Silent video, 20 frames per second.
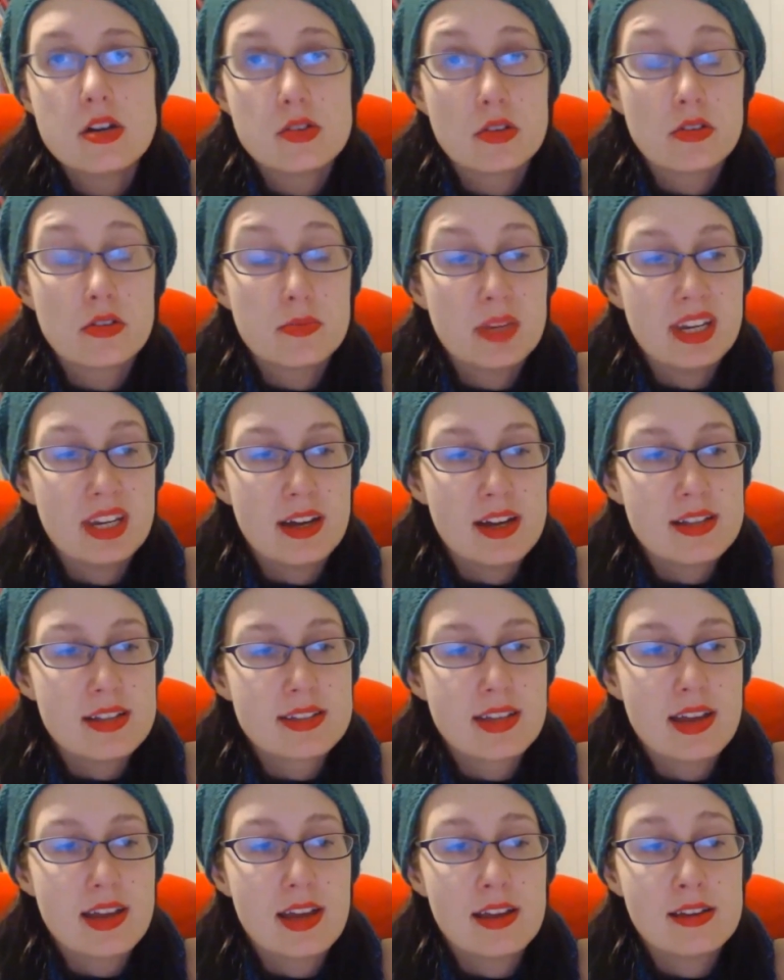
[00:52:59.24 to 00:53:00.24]
drove me
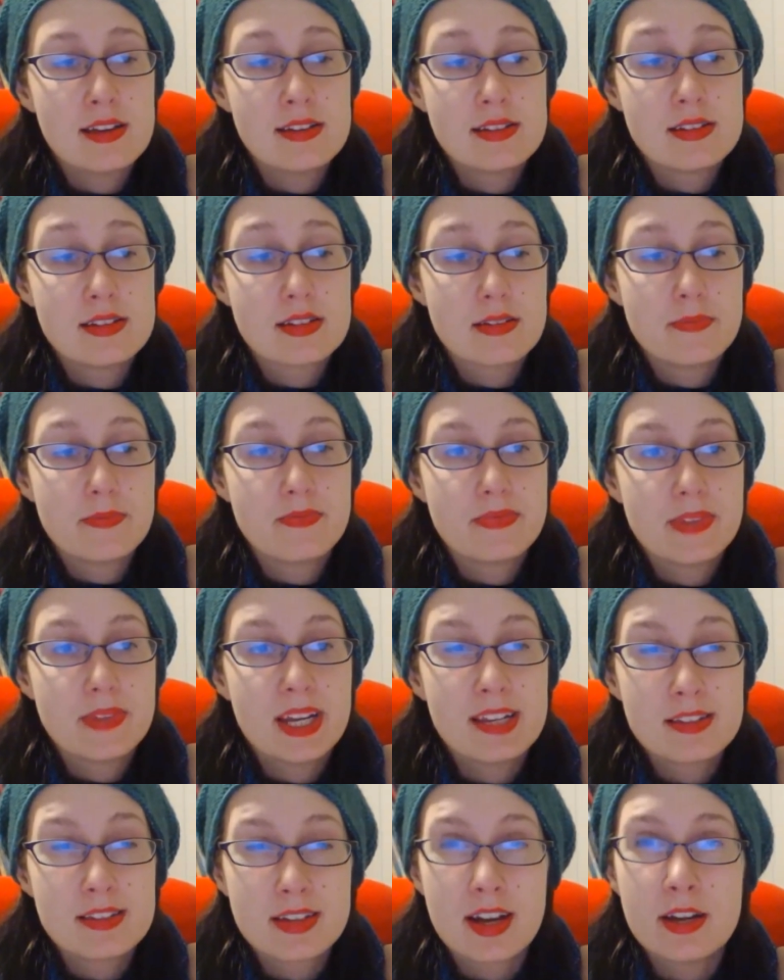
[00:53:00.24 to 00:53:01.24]
nuts, and
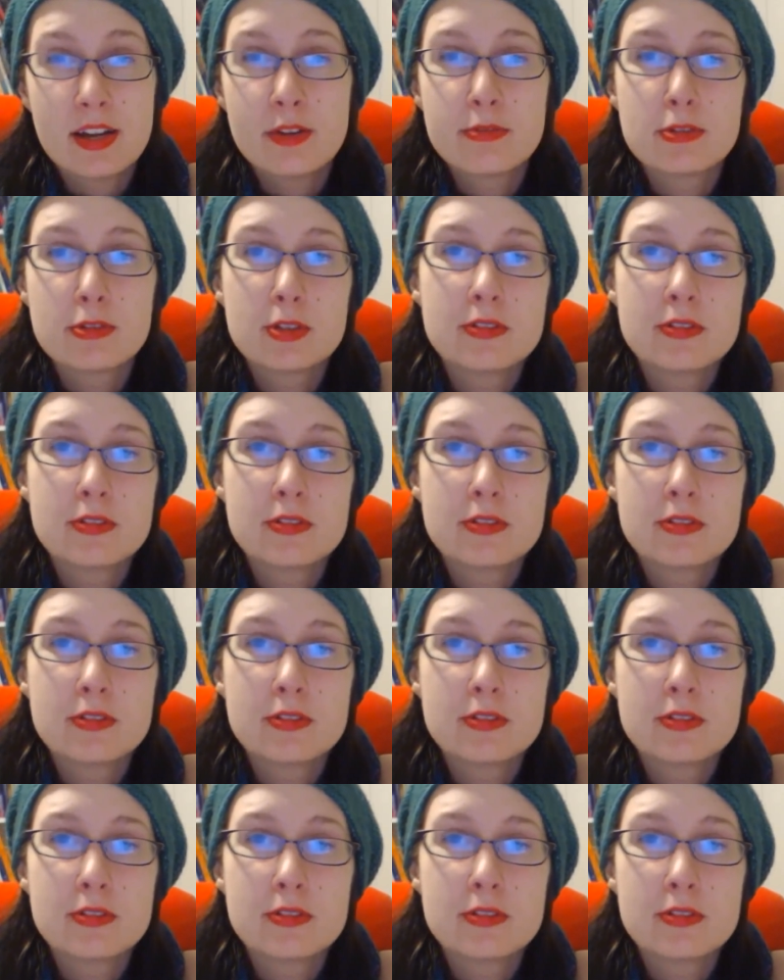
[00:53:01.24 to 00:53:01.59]
it has kind of